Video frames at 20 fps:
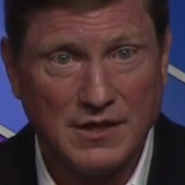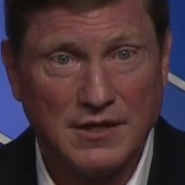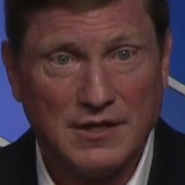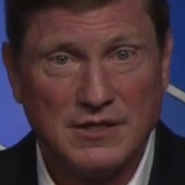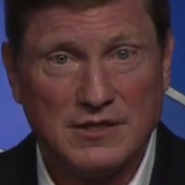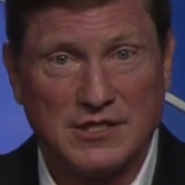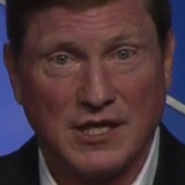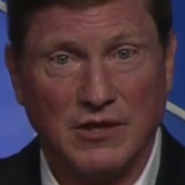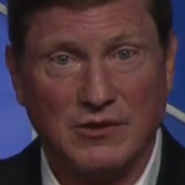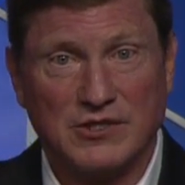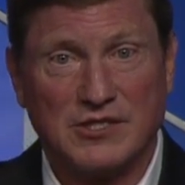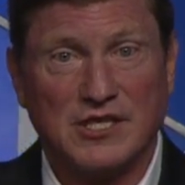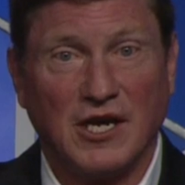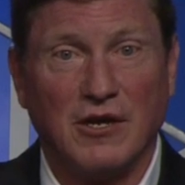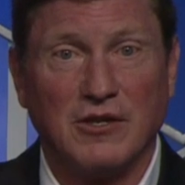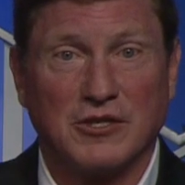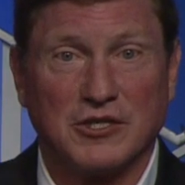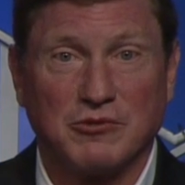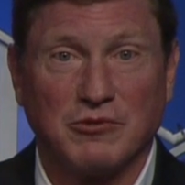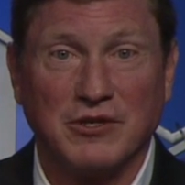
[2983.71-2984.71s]
So
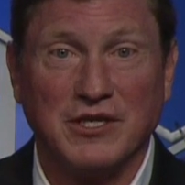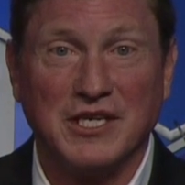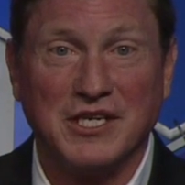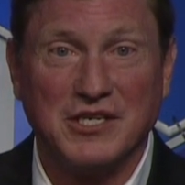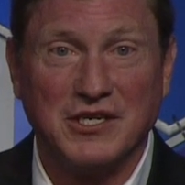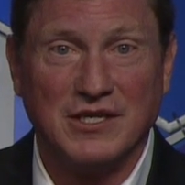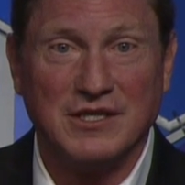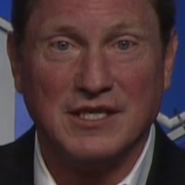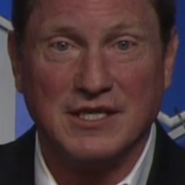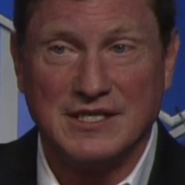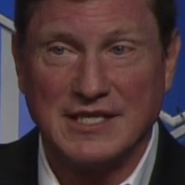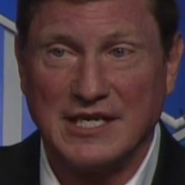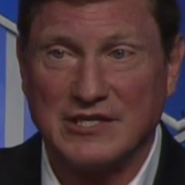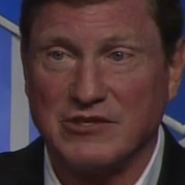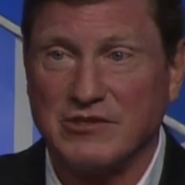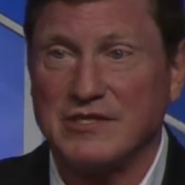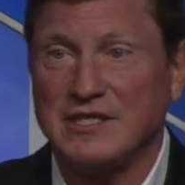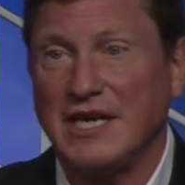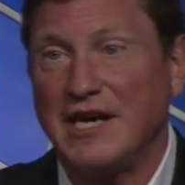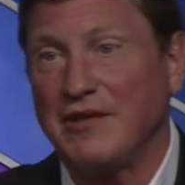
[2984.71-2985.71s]
solar is really good in the
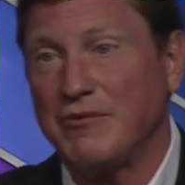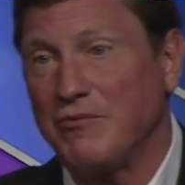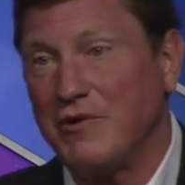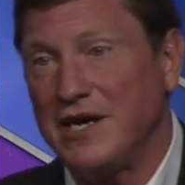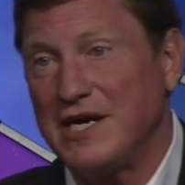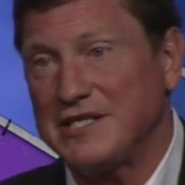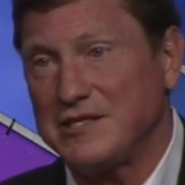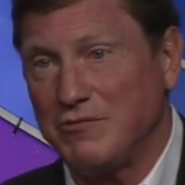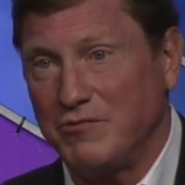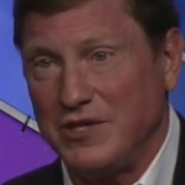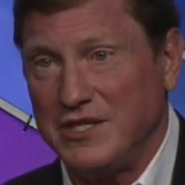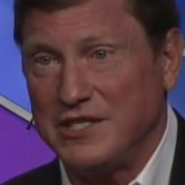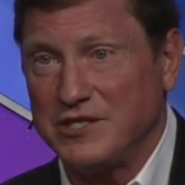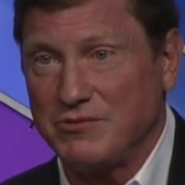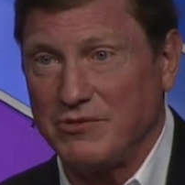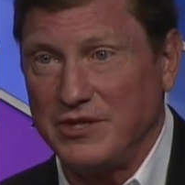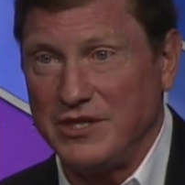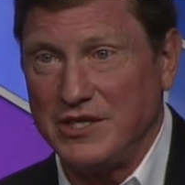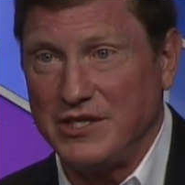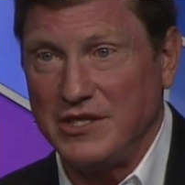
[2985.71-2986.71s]
desert southwest, wind is
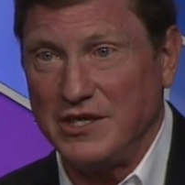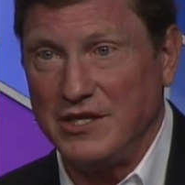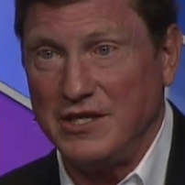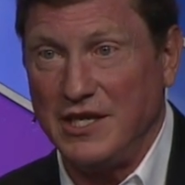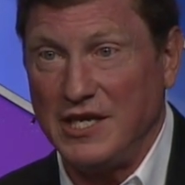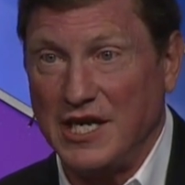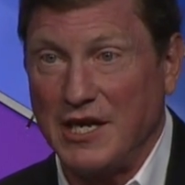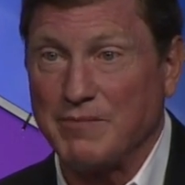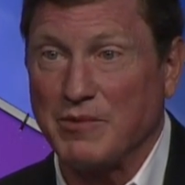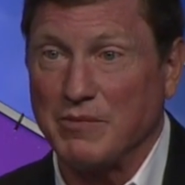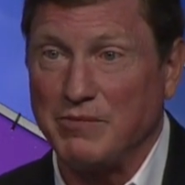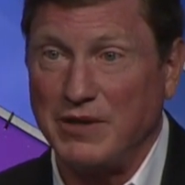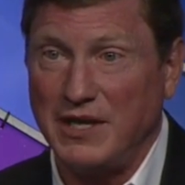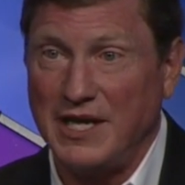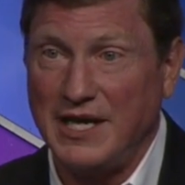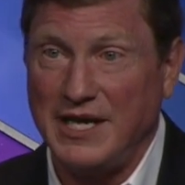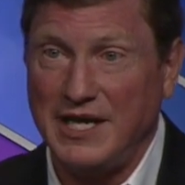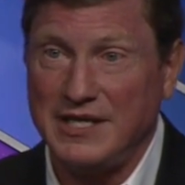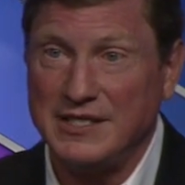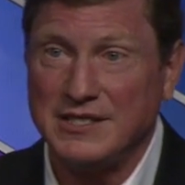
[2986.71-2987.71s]
really good in the upper
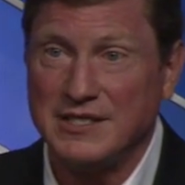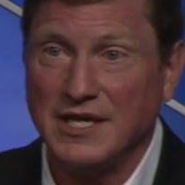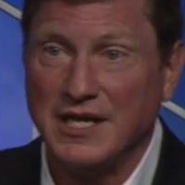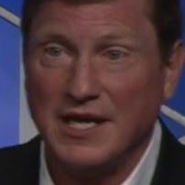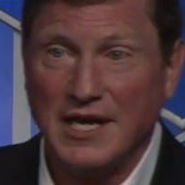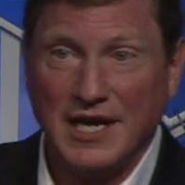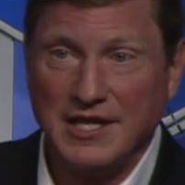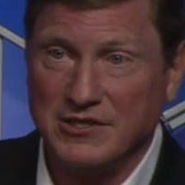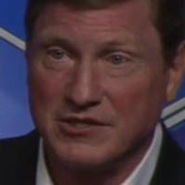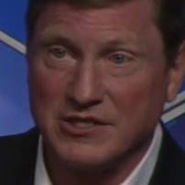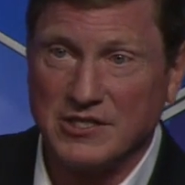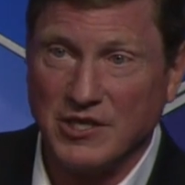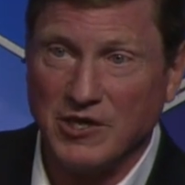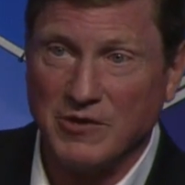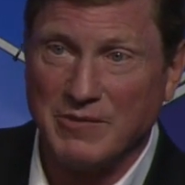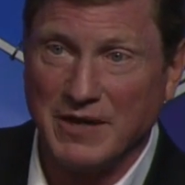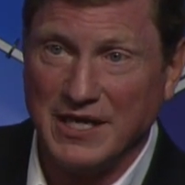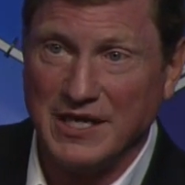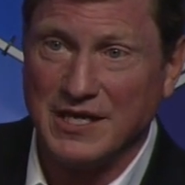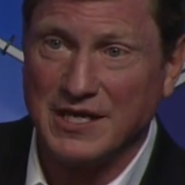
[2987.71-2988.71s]
plains, and there's
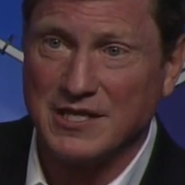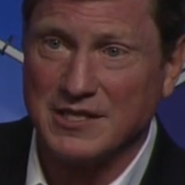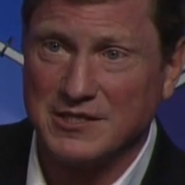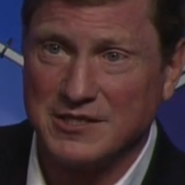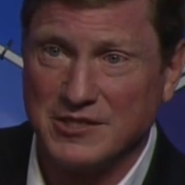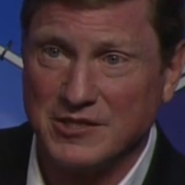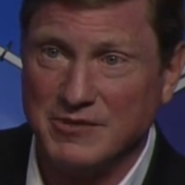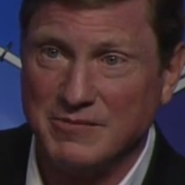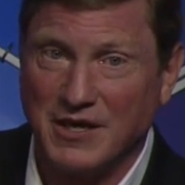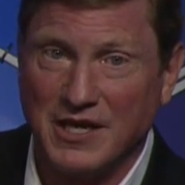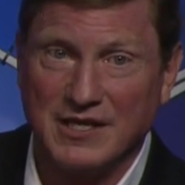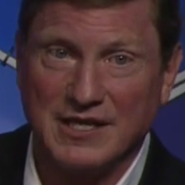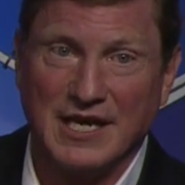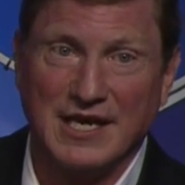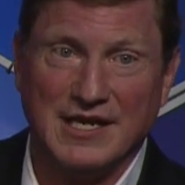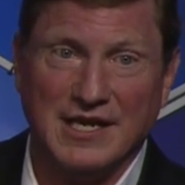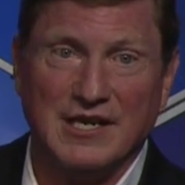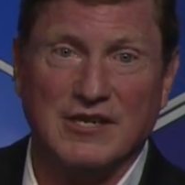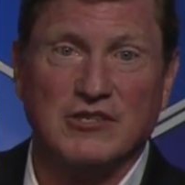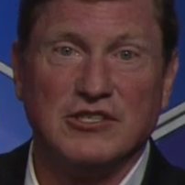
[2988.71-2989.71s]
nobody to consume all
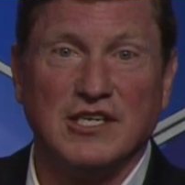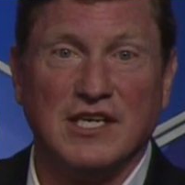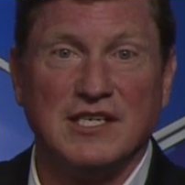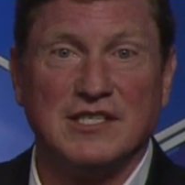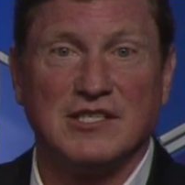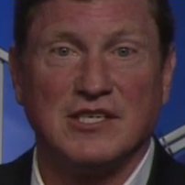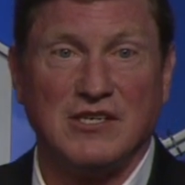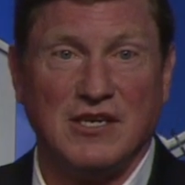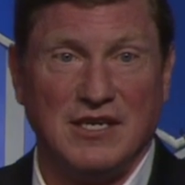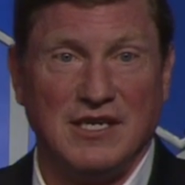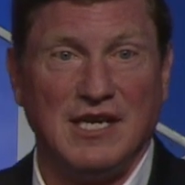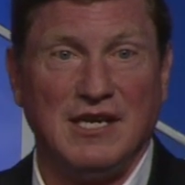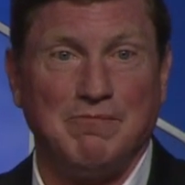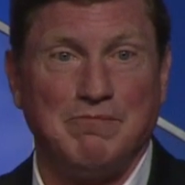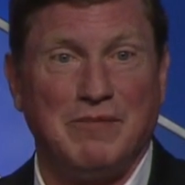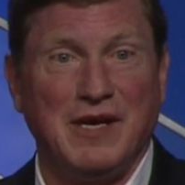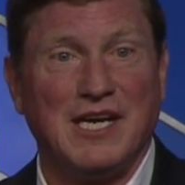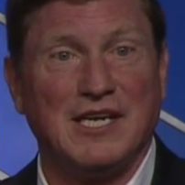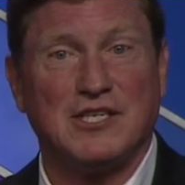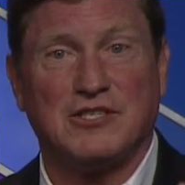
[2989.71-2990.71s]
that energy, so you
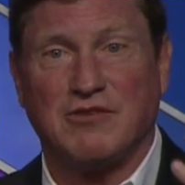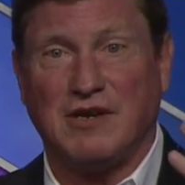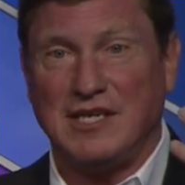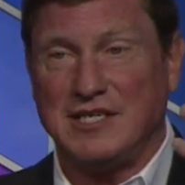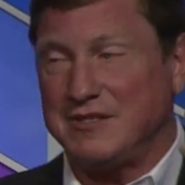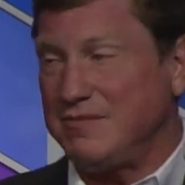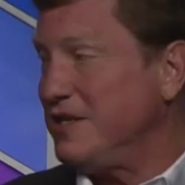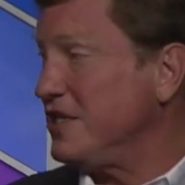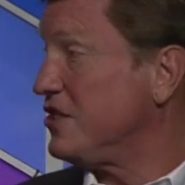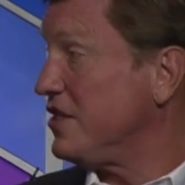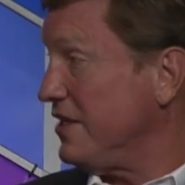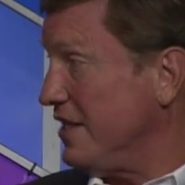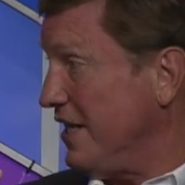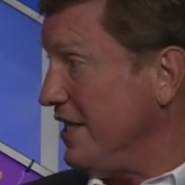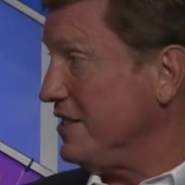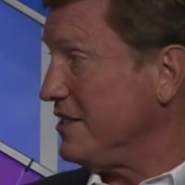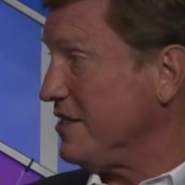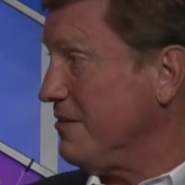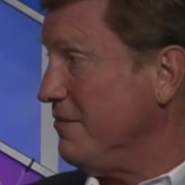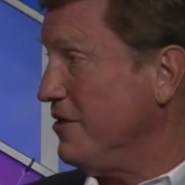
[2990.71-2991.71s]
need big transmission
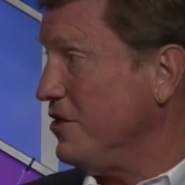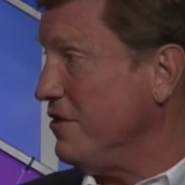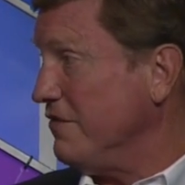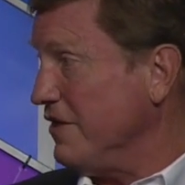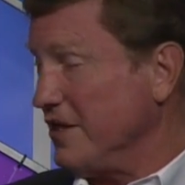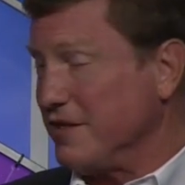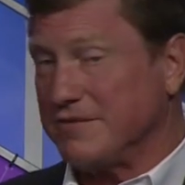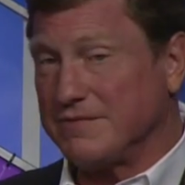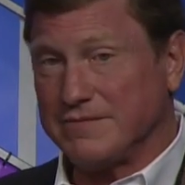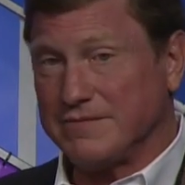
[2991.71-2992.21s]
lines to move it.